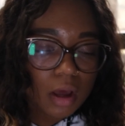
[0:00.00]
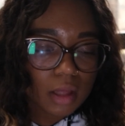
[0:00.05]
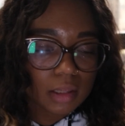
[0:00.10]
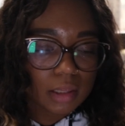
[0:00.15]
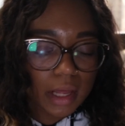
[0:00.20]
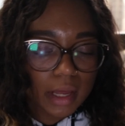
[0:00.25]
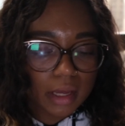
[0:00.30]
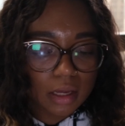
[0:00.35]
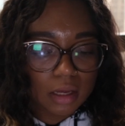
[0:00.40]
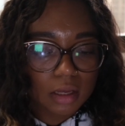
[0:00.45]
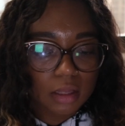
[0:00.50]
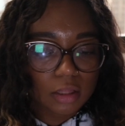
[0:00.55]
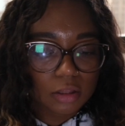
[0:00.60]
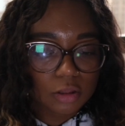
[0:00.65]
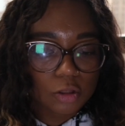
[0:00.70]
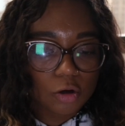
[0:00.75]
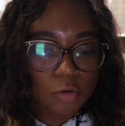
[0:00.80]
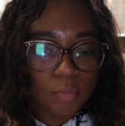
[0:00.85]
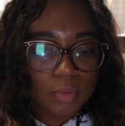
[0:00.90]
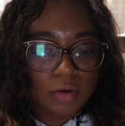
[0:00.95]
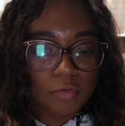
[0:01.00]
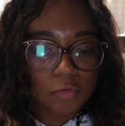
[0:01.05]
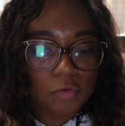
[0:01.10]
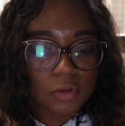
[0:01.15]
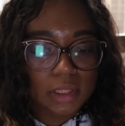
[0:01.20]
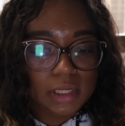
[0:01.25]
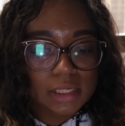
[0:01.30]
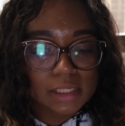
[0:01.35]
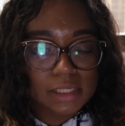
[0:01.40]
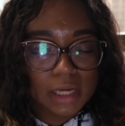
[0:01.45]
Like, they'll be
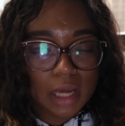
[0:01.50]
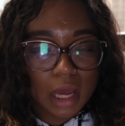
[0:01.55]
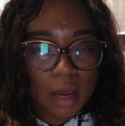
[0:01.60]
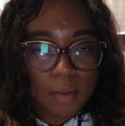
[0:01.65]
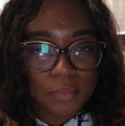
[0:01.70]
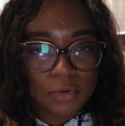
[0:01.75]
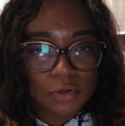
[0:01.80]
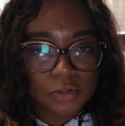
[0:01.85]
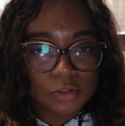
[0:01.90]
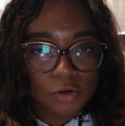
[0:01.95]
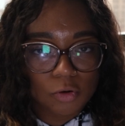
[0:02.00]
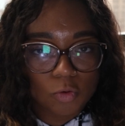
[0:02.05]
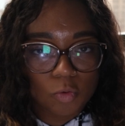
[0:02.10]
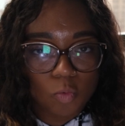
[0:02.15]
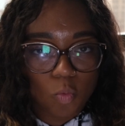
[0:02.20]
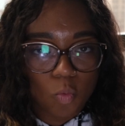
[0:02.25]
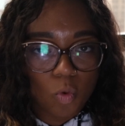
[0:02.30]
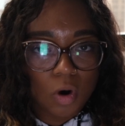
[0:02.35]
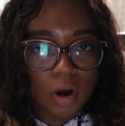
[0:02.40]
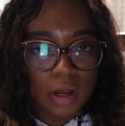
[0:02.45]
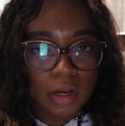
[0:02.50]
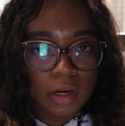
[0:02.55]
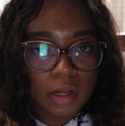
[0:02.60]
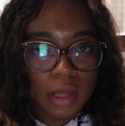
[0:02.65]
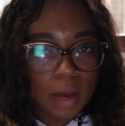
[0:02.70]
releasing episode 1.